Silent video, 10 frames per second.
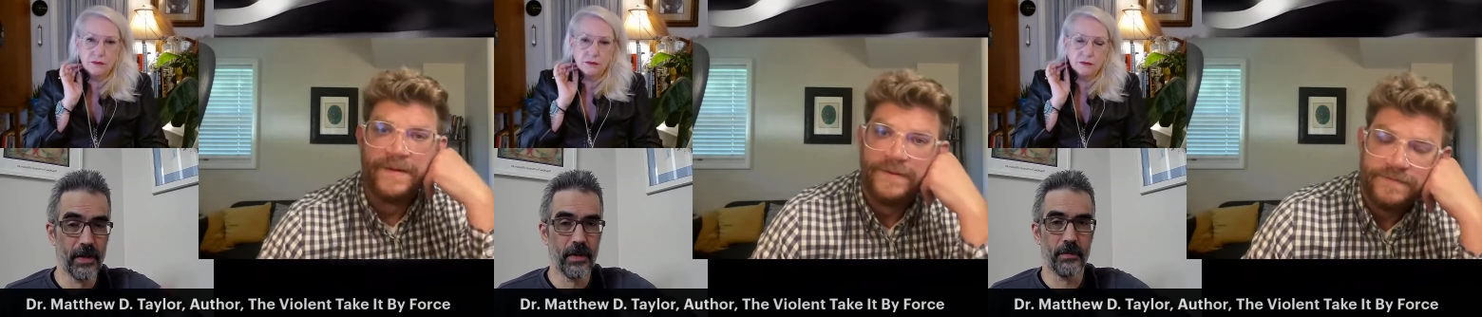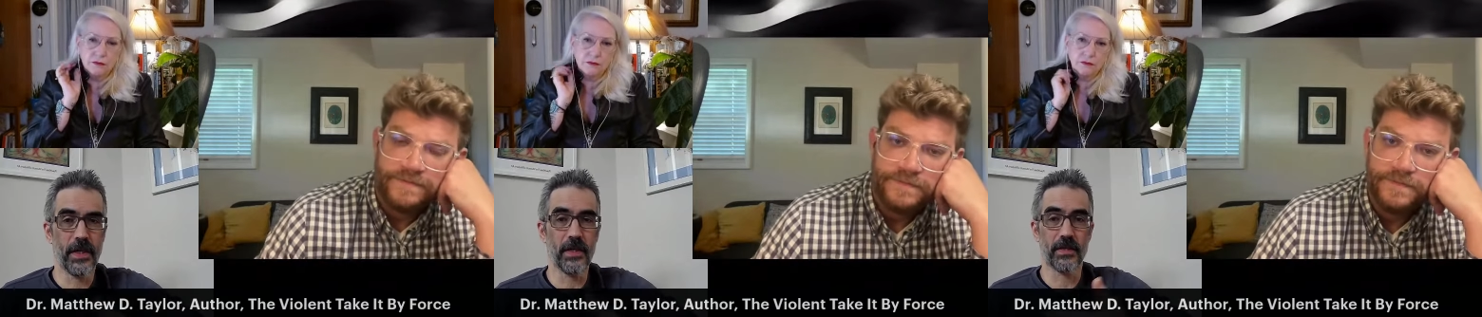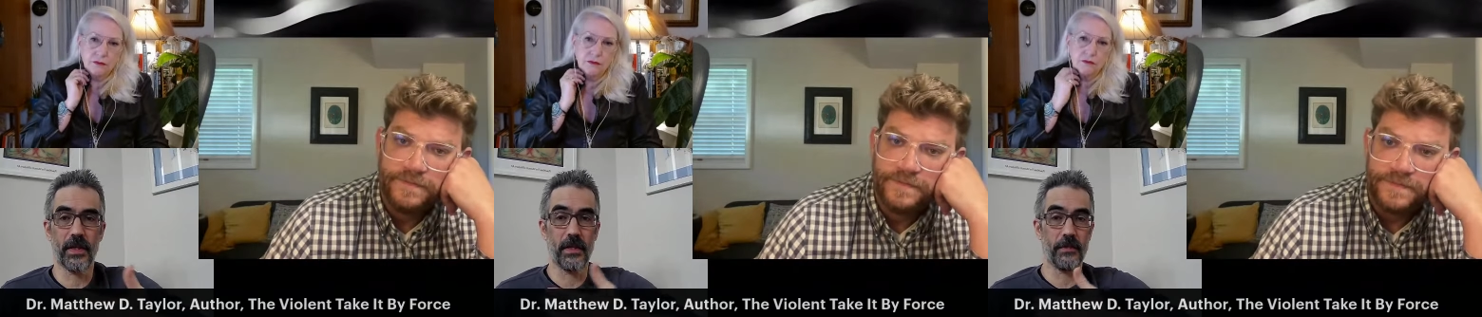Speaker 1: because the
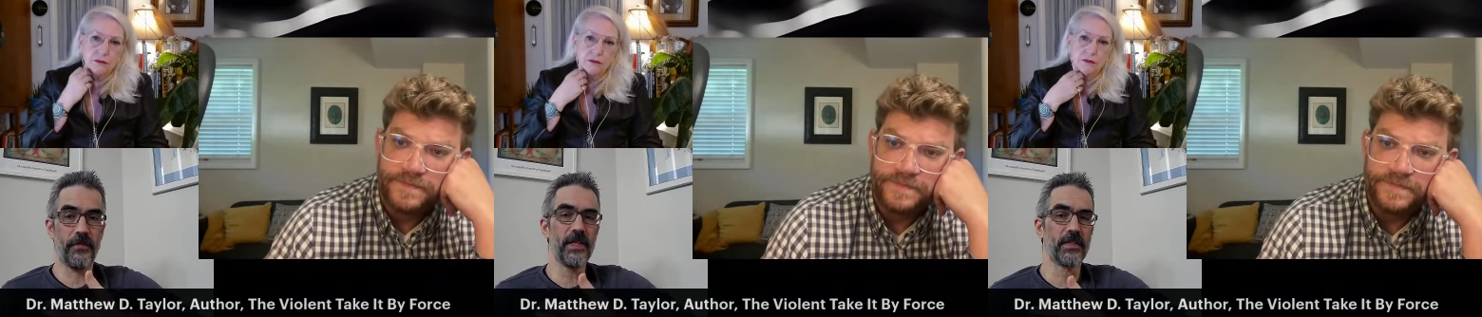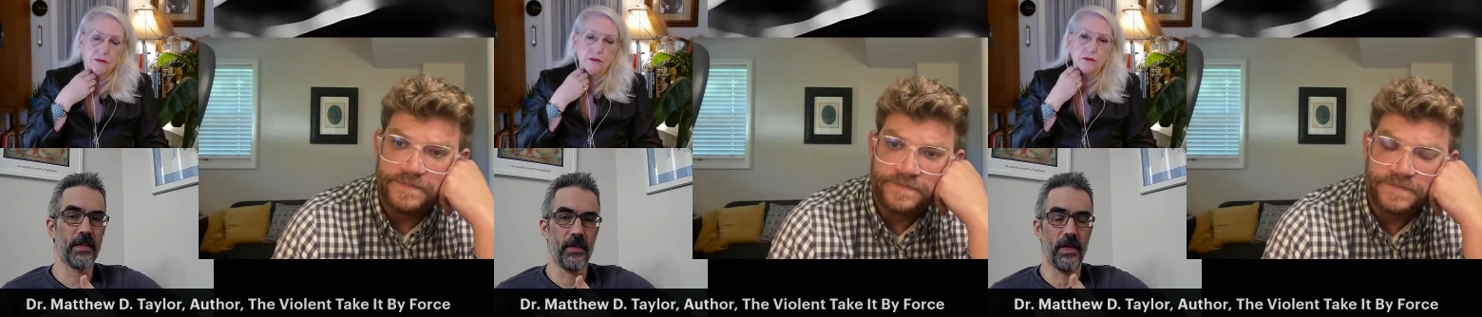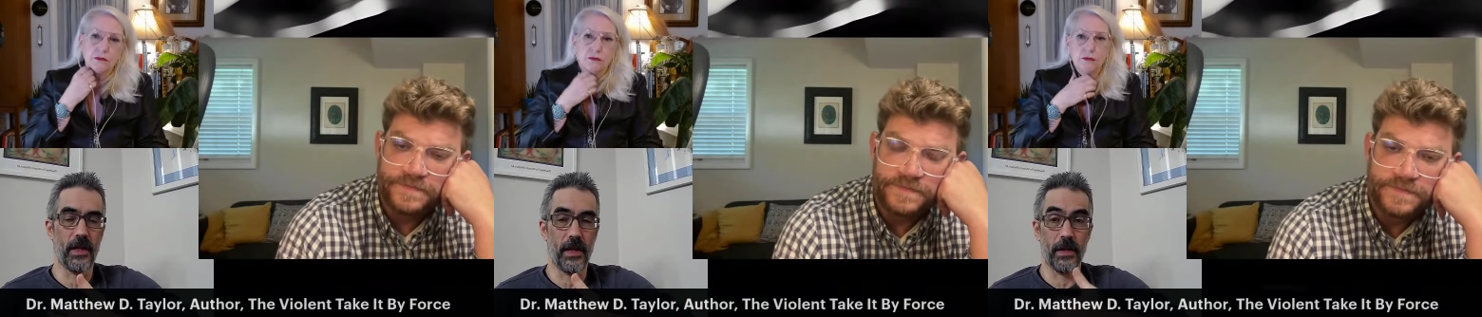defense of it
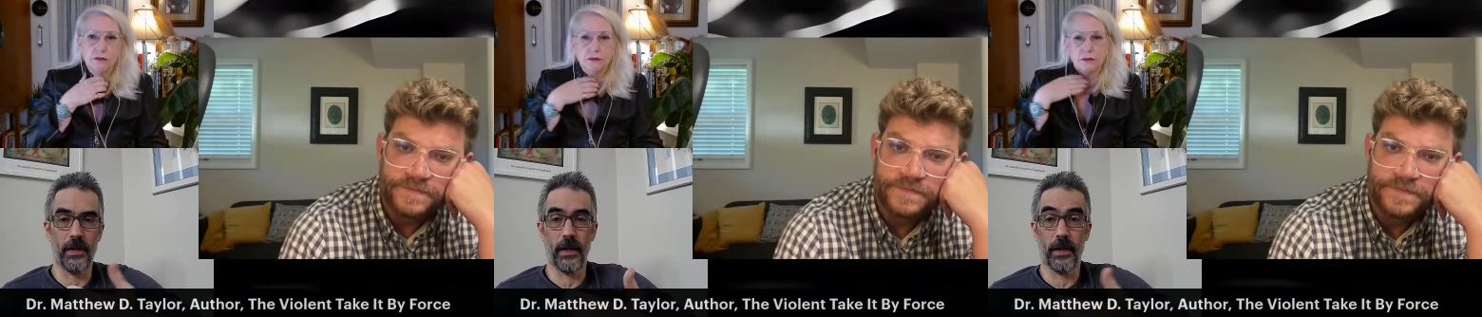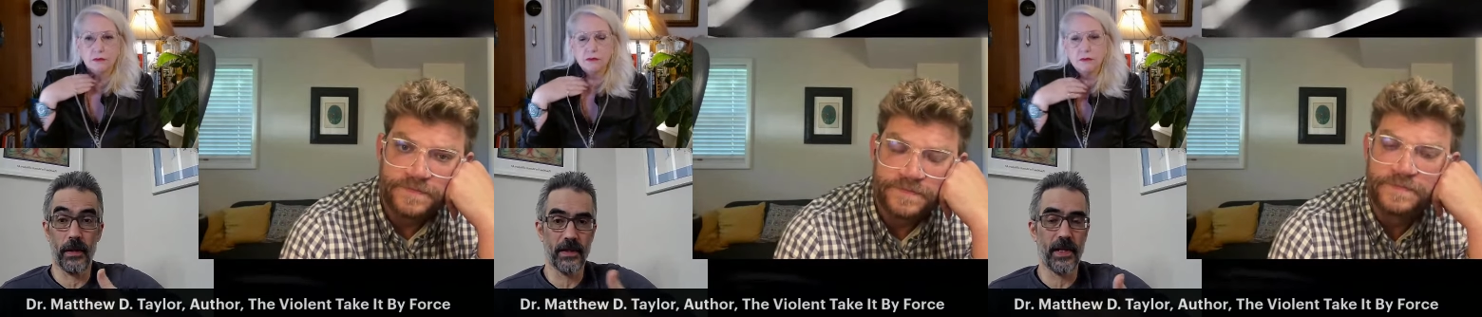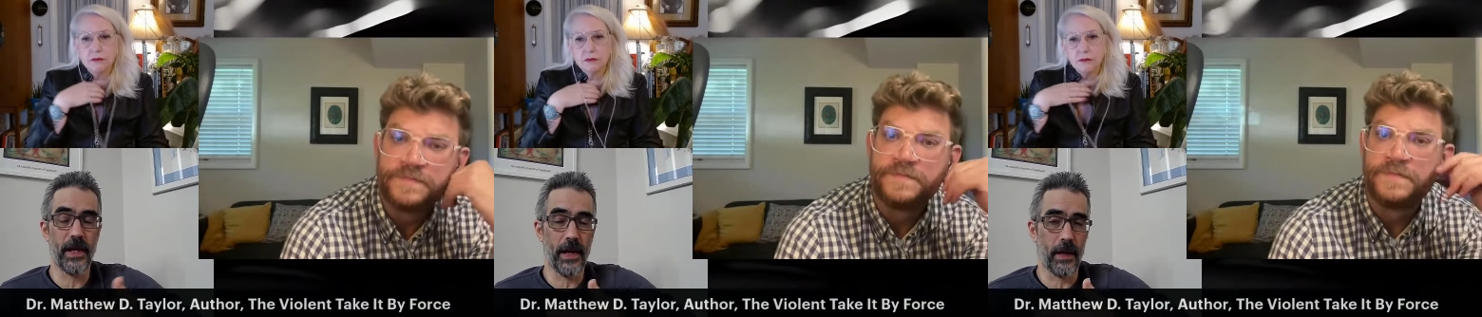and and they say
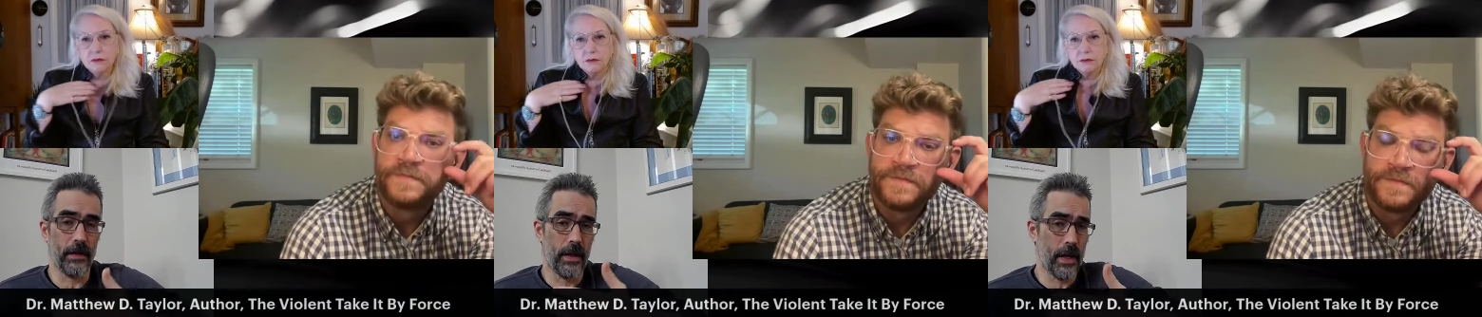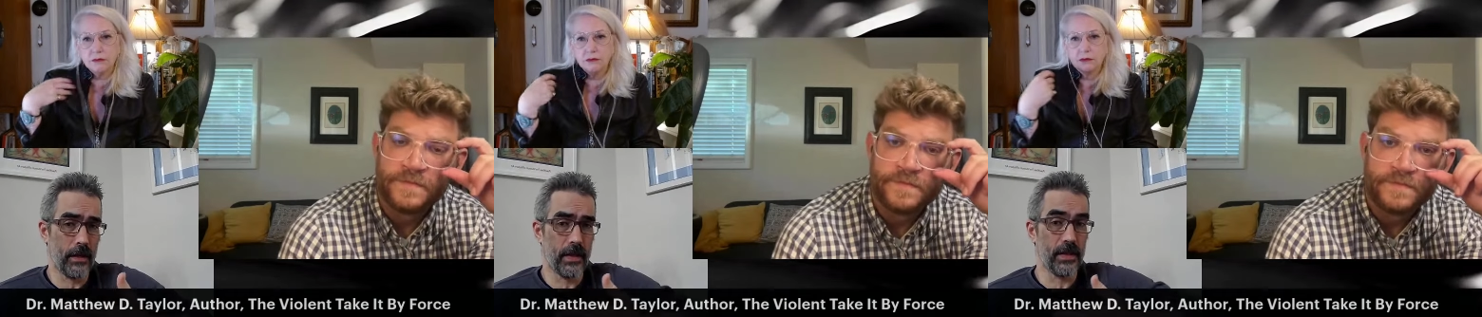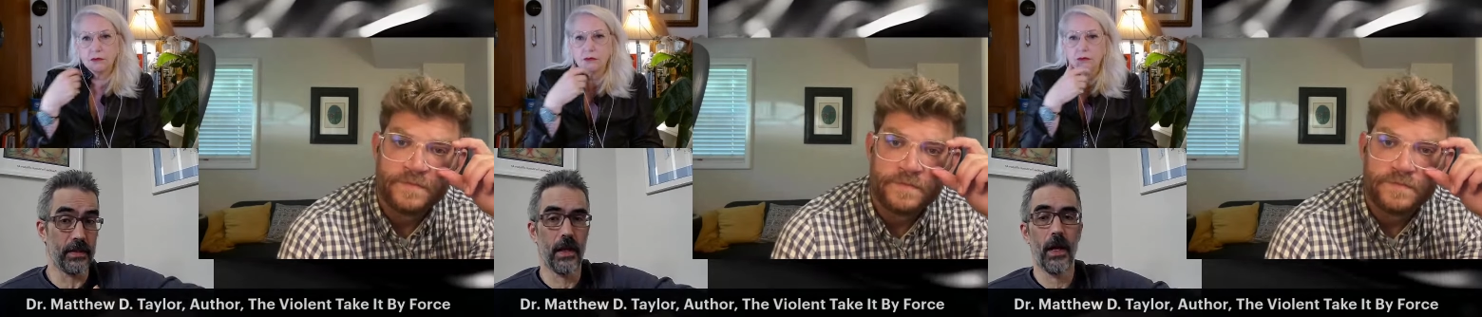it out loud is